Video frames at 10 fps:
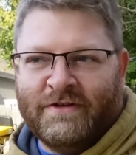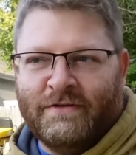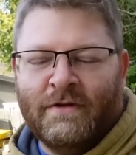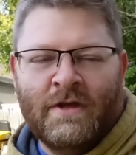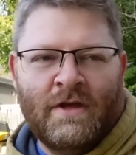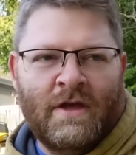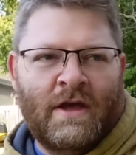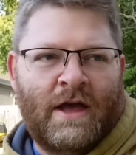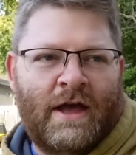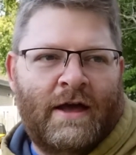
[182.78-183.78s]
too.
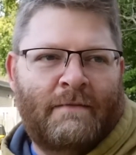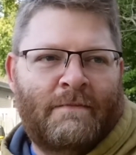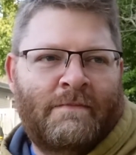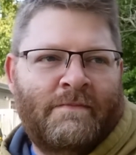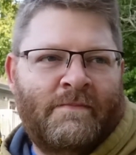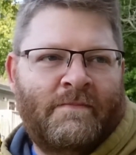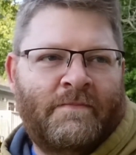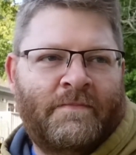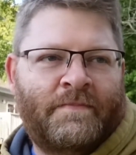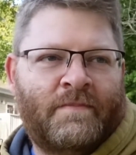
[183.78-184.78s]
But
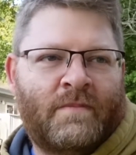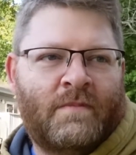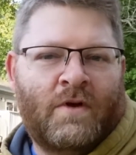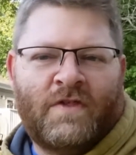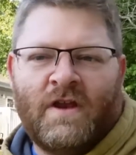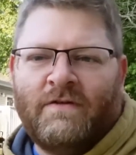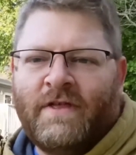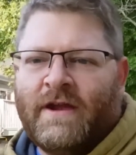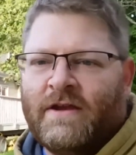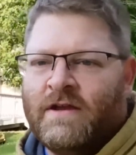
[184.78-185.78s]
let's get over
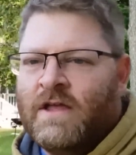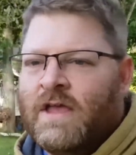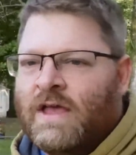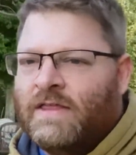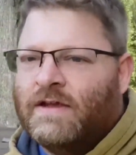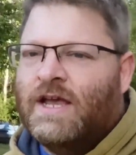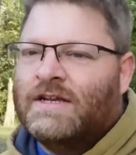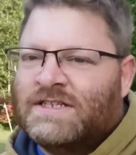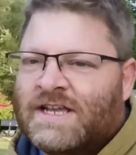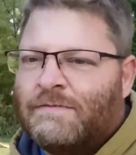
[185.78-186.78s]
there, and
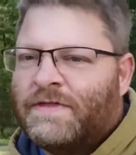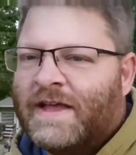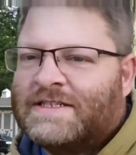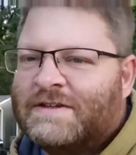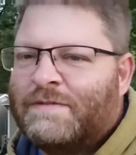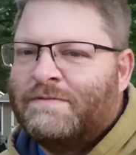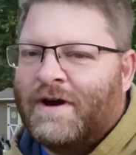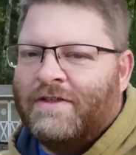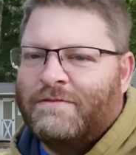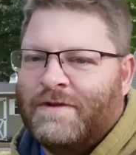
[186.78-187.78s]
there's a couple things that have been
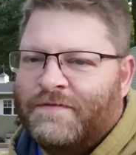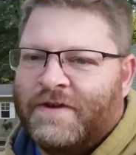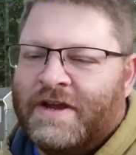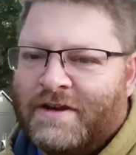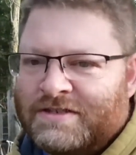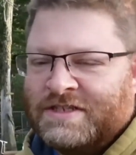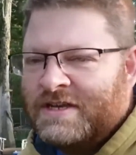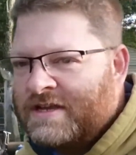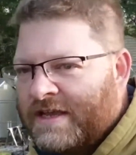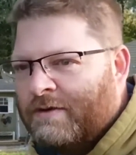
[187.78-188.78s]
bothering me for years,
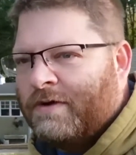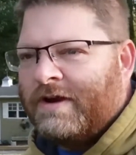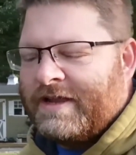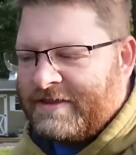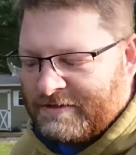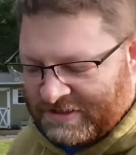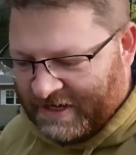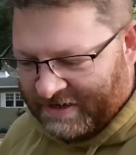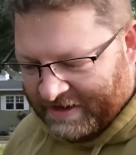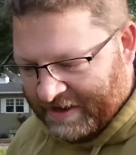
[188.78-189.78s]
and we're gonna get those
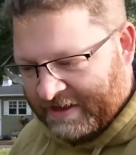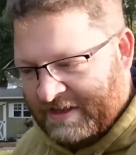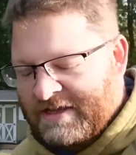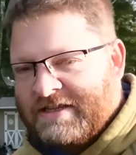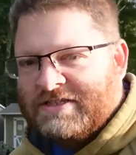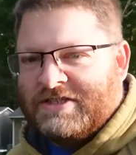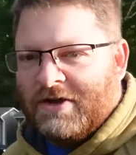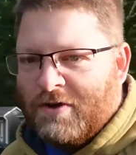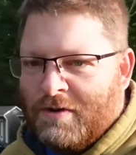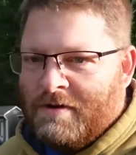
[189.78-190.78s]
done today.
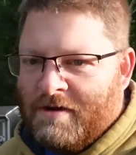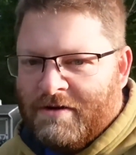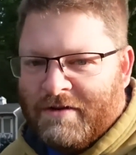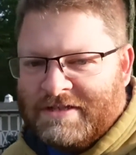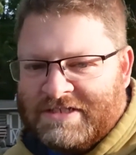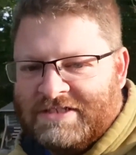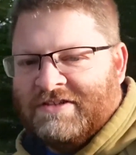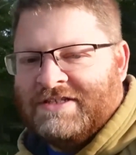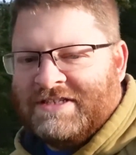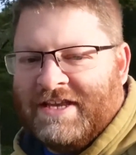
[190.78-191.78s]
So let's
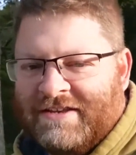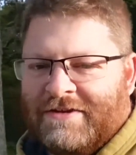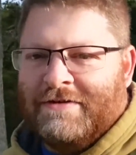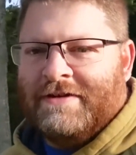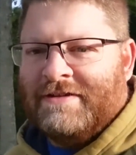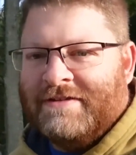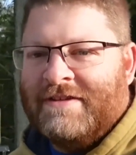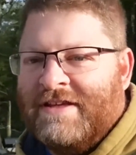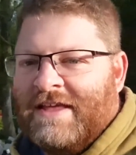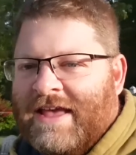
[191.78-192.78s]
get to it.
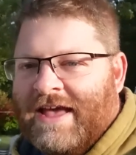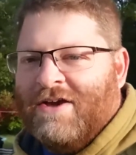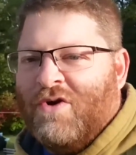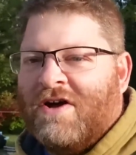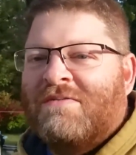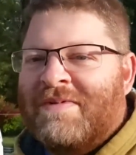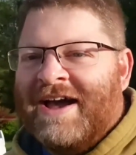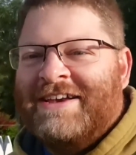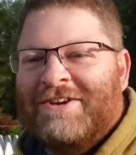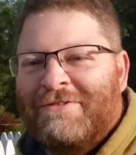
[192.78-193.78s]
Hey, welcome
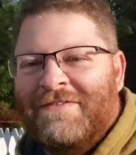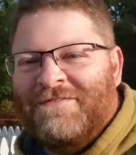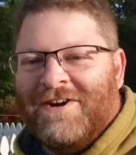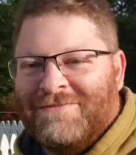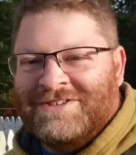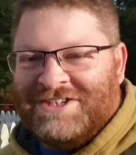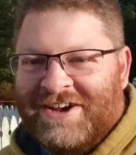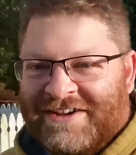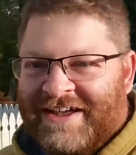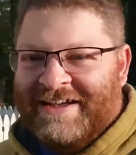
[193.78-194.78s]
back to We Farm with
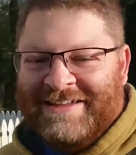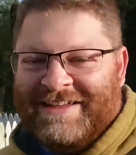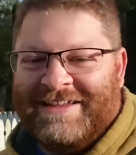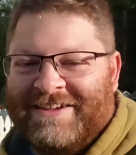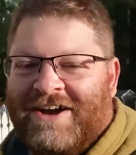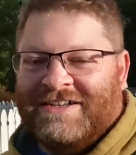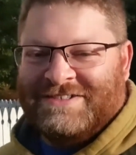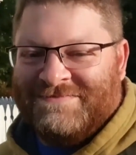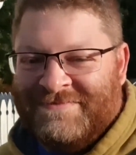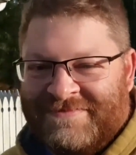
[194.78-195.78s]
Junk, huh? Awesome.